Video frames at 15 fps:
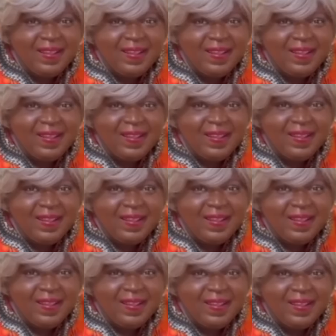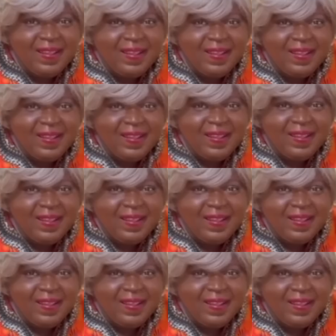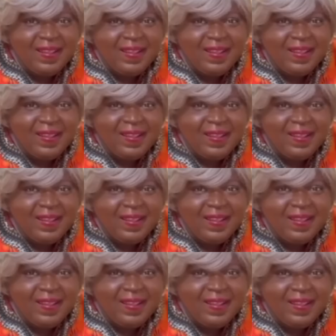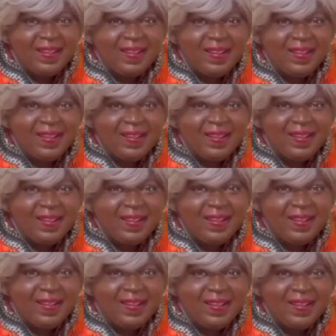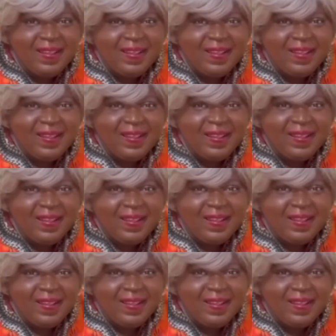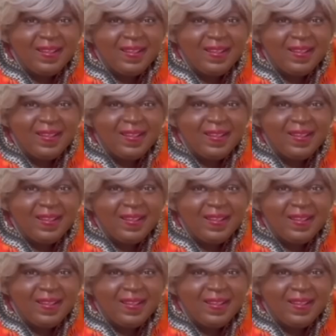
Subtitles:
[no speech]